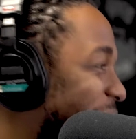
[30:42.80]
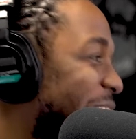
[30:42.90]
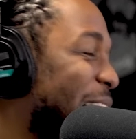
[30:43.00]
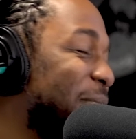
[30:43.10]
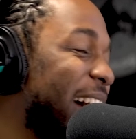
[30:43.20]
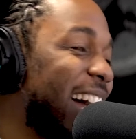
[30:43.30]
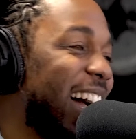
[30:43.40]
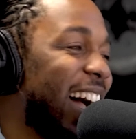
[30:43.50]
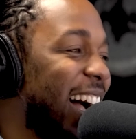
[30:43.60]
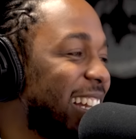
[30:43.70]
I mean,
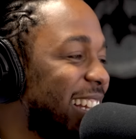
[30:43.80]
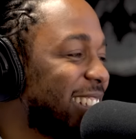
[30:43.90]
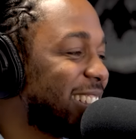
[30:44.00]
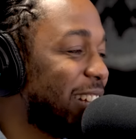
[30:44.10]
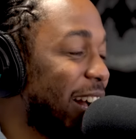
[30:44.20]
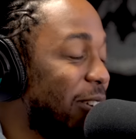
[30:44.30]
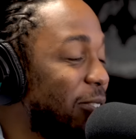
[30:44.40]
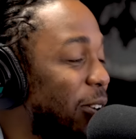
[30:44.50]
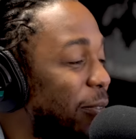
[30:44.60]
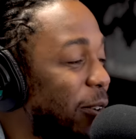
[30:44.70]
I guess, I don't
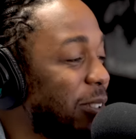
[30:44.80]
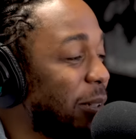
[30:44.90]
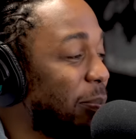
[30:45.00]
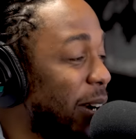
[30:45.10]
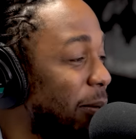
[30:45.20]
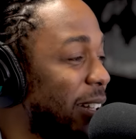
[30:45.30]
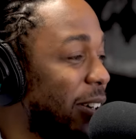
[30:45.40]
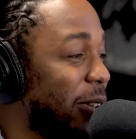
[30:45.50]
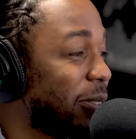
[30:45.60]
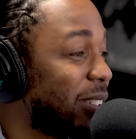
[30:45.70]
know if it was the public or
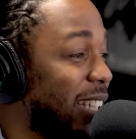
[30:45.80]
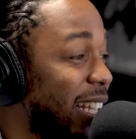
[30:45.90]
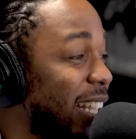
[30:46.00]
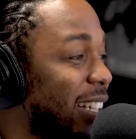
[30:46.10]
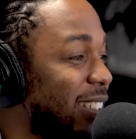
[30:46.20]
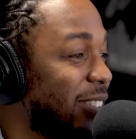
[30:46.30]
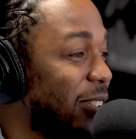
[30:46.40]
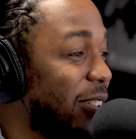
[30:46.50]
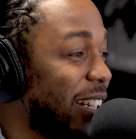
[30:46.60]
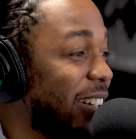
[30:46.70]
it was kids
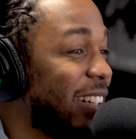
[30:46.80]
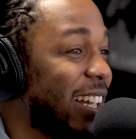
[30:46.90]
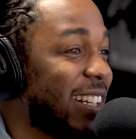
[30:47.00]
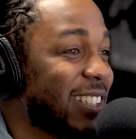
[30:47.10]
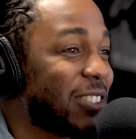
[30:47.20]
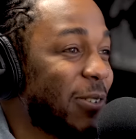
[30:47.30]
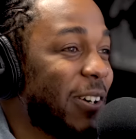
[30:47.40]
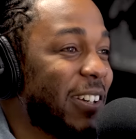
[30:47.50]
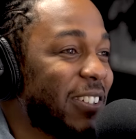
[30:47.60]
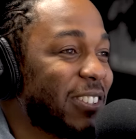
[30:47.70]
on the internet that's
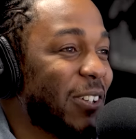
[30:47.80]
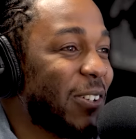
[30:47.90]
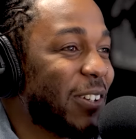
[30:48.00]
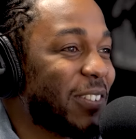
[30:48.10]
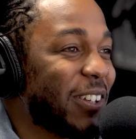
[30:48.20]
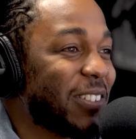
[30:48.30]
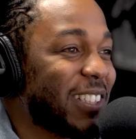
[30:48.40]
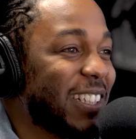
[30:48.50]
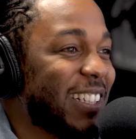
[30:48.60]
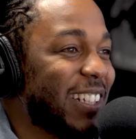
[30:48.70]
12 years old and
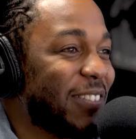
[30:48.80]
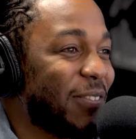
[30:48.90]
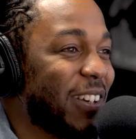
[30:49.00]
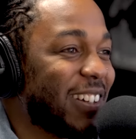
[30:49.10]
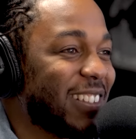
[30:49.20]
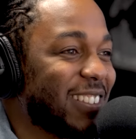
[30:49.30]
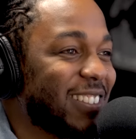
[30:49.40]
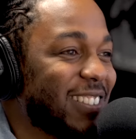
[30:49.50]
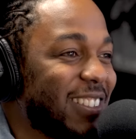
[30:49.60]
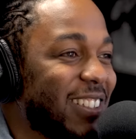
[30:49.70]
13 and figured,
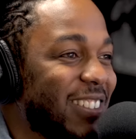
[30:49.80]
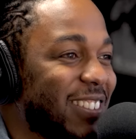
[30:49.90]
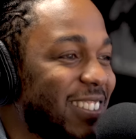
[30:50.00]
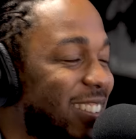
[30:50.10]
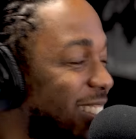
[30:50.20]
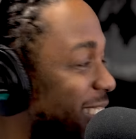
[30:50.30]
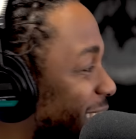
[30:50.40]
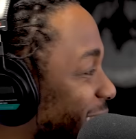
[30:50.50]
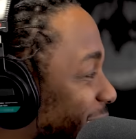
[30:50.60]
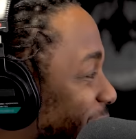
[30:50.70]
you know,
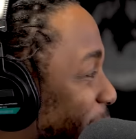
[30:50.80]
she